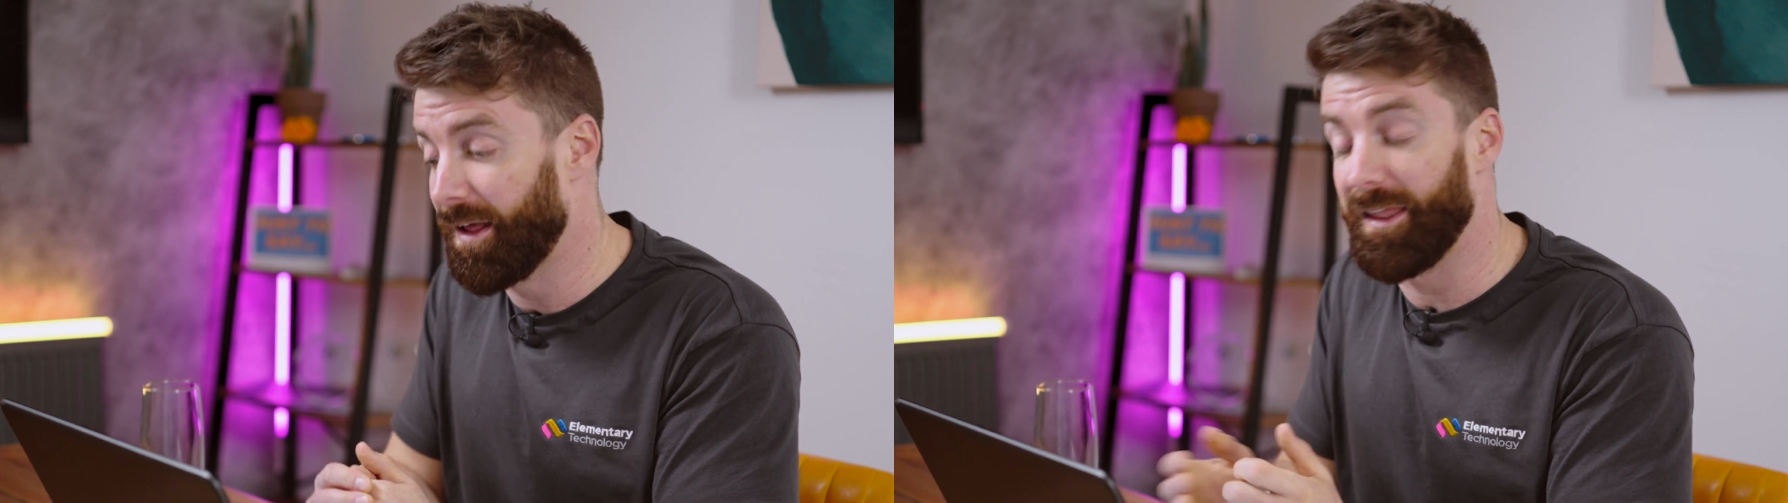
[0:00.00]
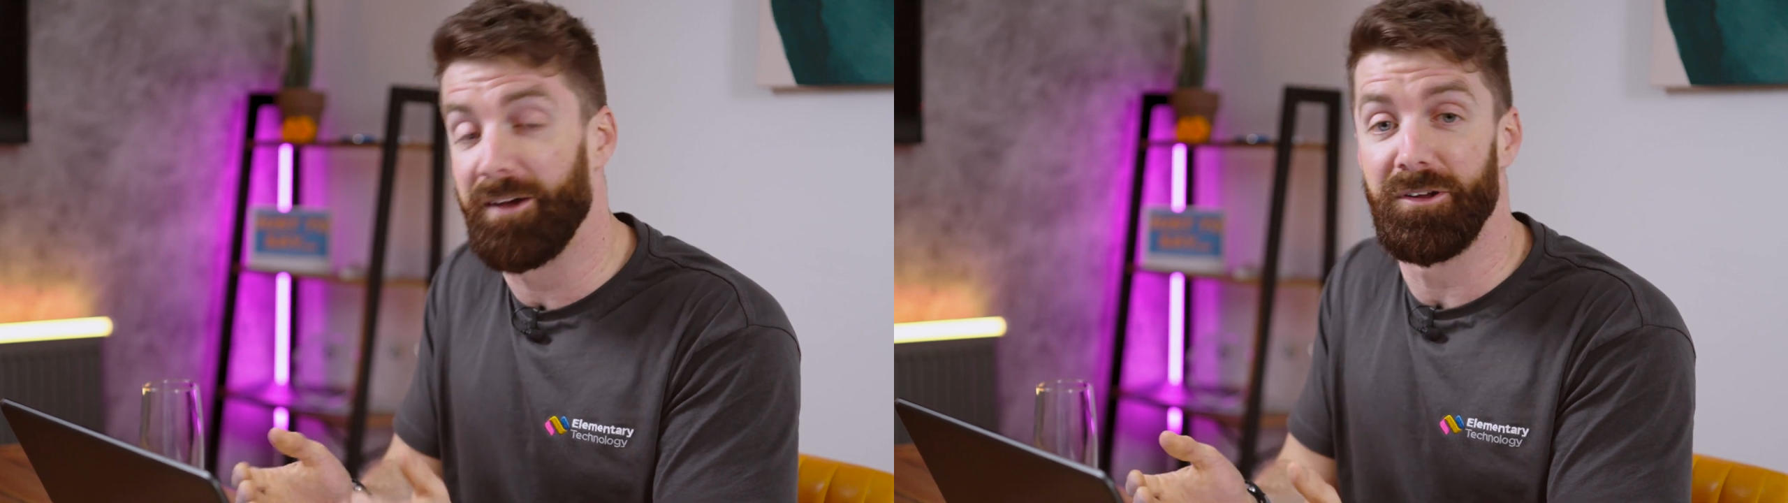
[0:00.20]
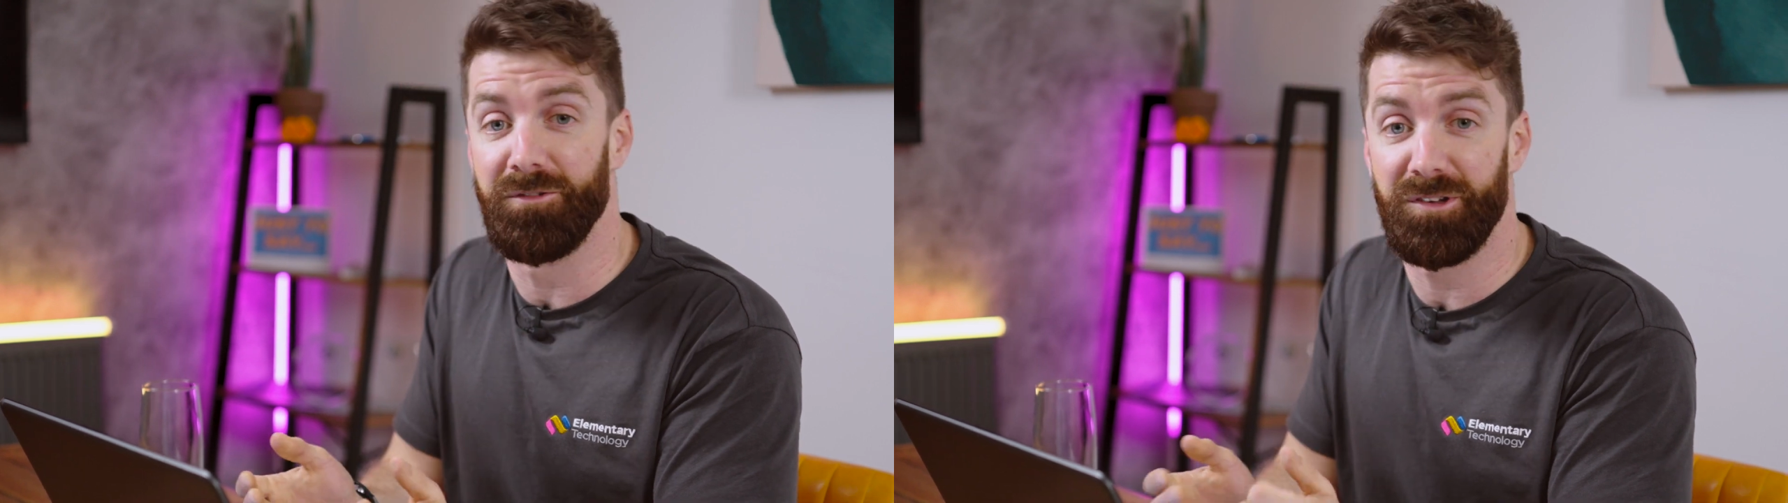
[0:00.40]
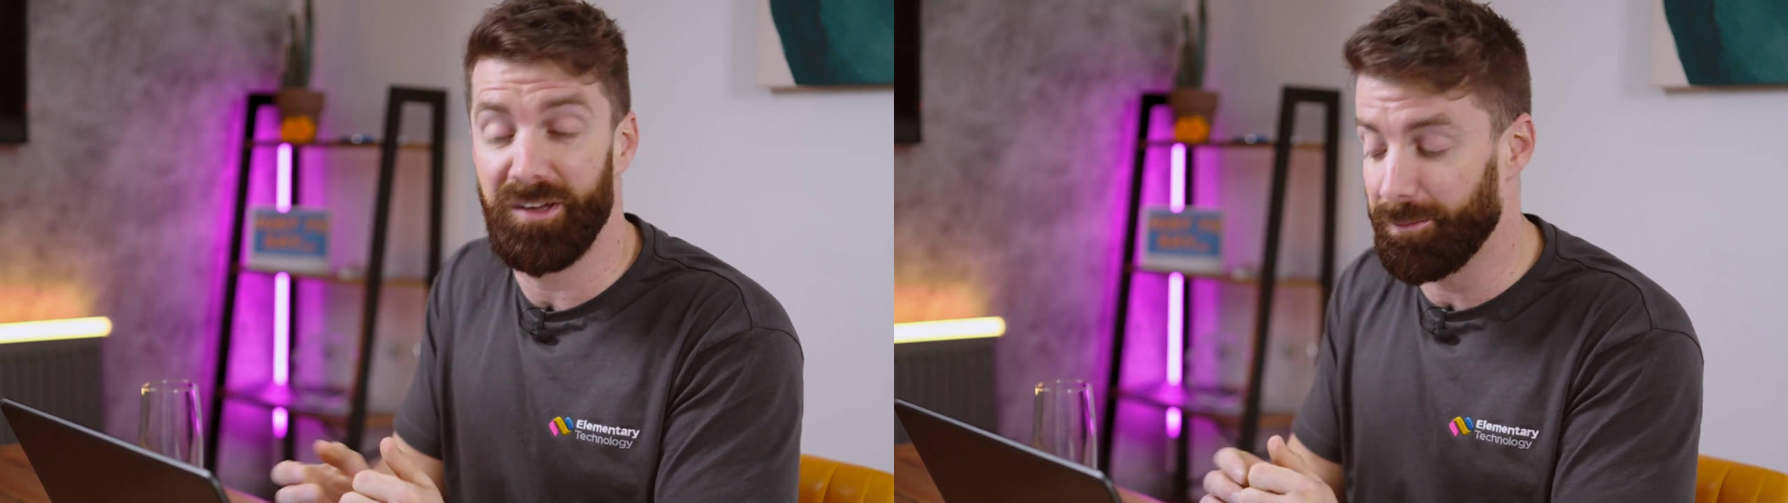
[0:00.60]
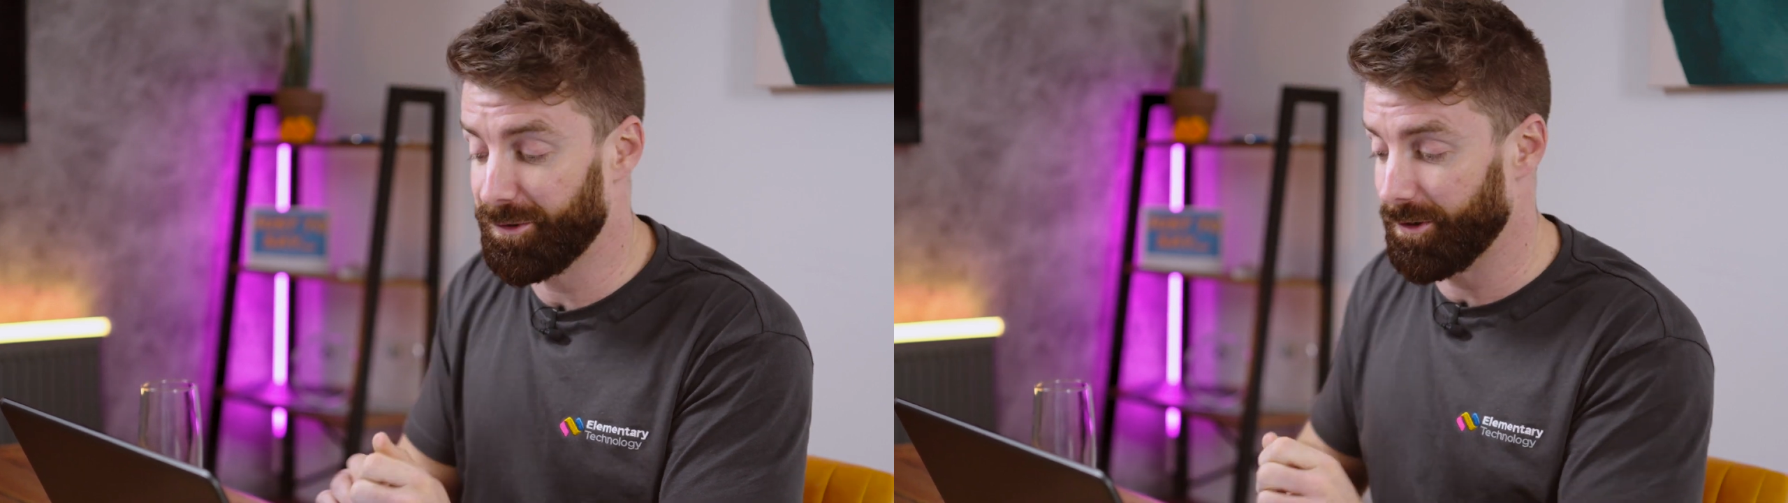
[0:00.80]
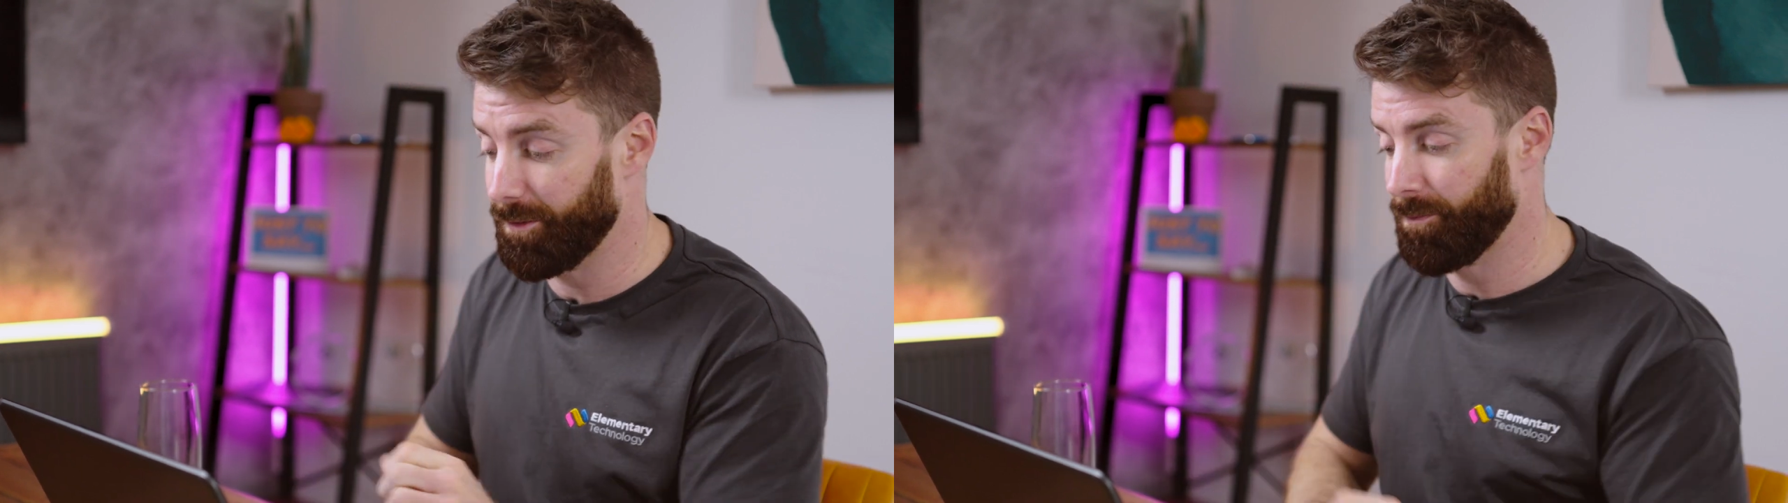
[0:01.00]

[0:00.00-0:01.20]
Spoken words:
they're in reception,